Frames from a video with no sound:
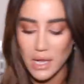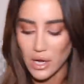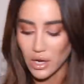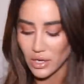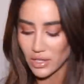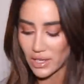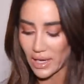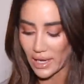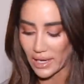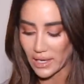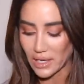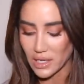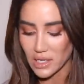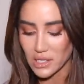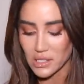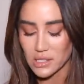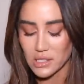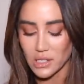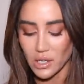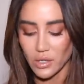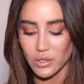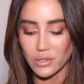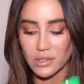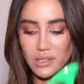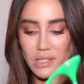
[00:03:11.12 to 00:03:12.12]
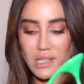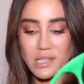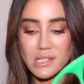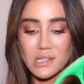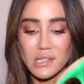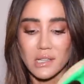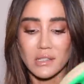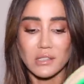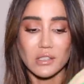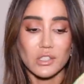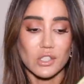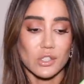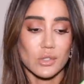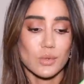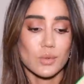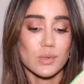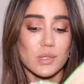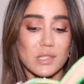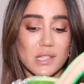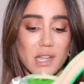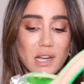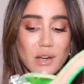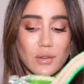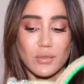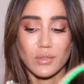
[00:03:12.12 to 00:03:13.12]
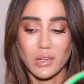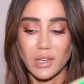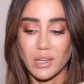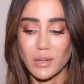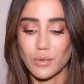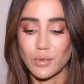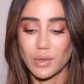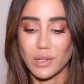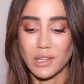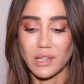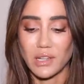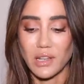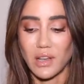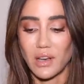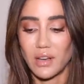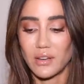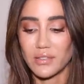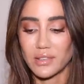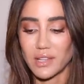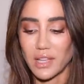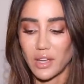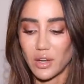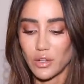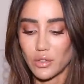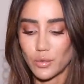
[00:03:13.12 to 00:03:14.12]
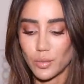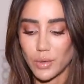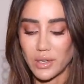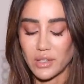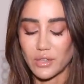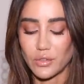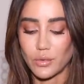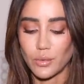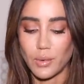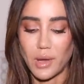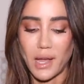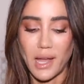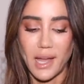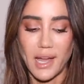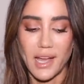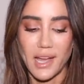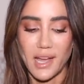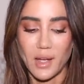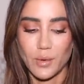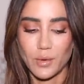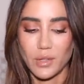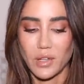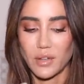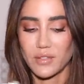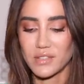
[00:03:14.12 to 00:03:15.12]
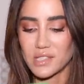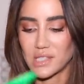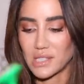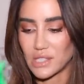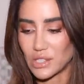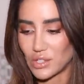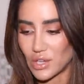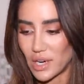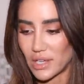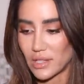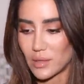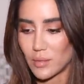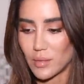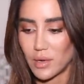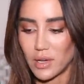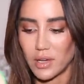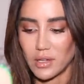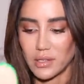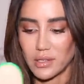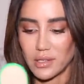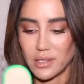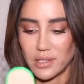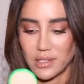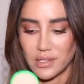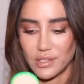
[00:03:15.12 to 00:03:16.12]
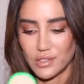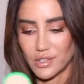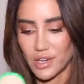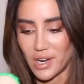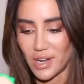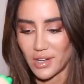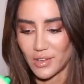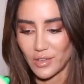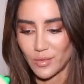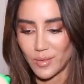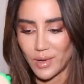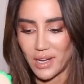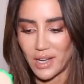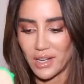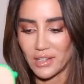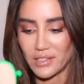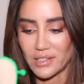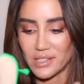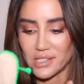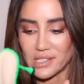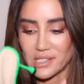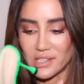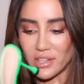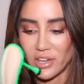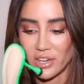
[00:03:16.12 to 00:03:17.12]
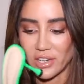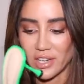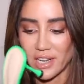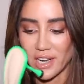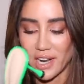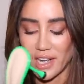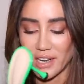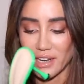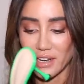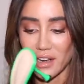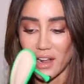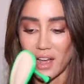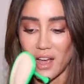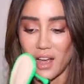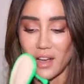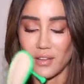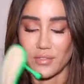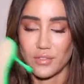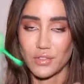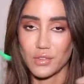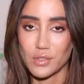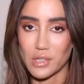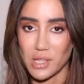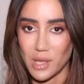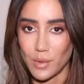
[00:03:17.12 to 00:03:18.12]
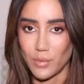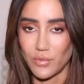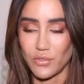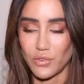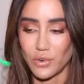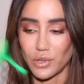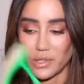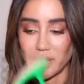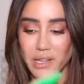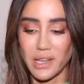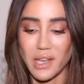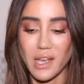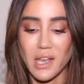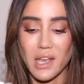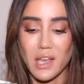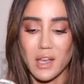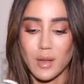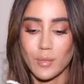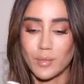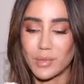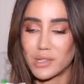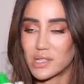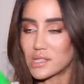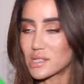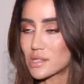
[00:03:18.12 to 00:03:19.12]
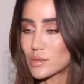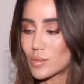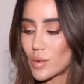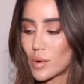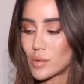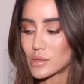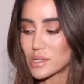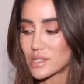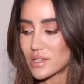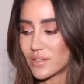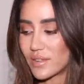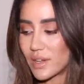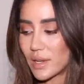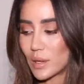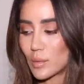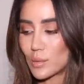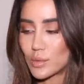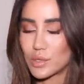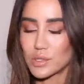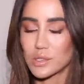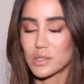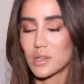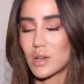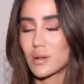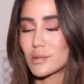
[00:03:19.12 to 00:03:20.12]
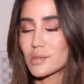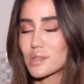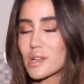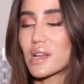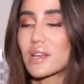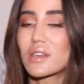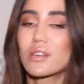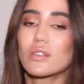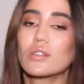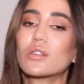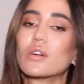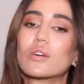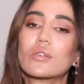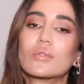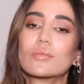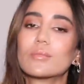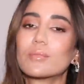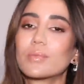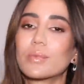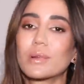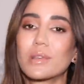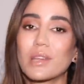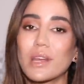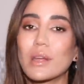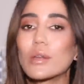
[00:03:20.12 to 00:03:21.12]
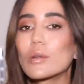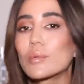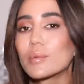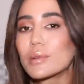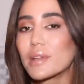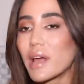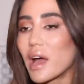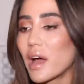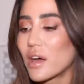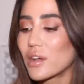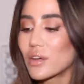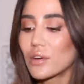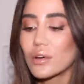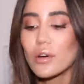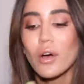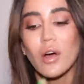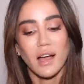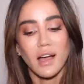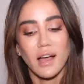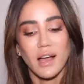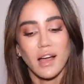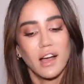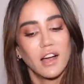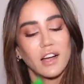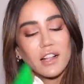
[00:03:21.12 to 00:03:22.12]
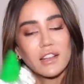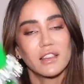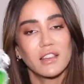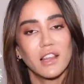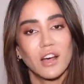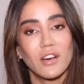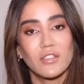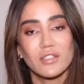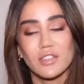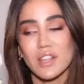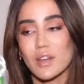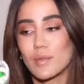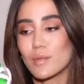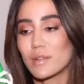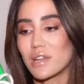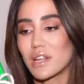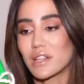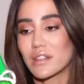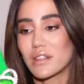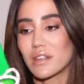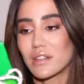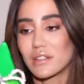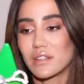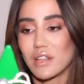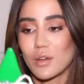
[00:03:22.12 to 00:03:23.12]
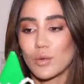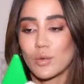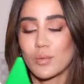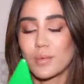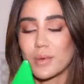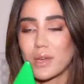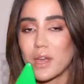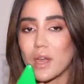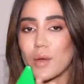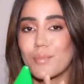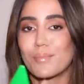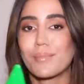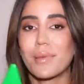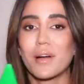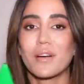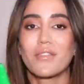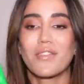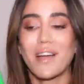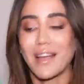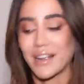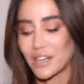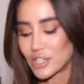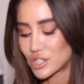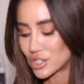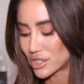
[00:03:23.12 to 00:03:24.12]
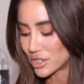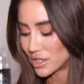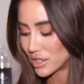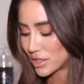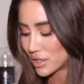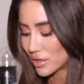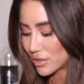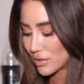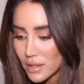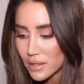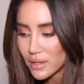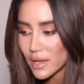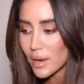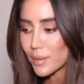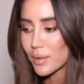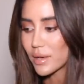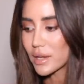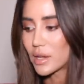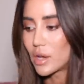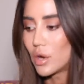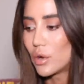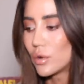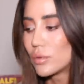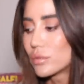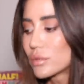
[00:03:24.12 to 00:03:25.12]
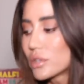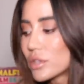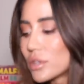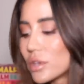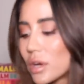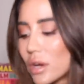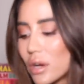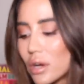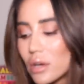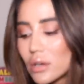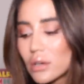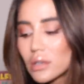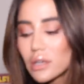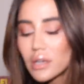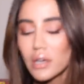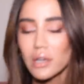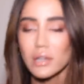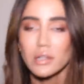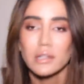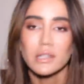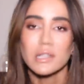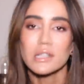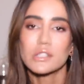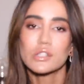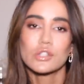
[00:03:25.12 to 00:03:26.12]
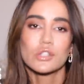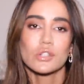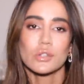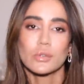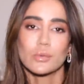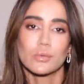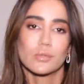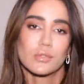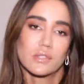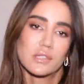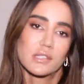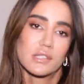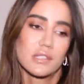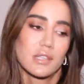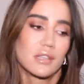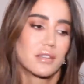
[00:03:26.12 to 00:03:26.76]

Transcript: Okay, so these are the shoes that I really, really love. Cannot wait to wear. I will obviously try them on in the try-on part. It's 39.5. Usually I'm 40, but this is what was available. So I was like, you know, potato, potato. Love them, and I think they will be perfection. There we go. You know, girl needs shoes.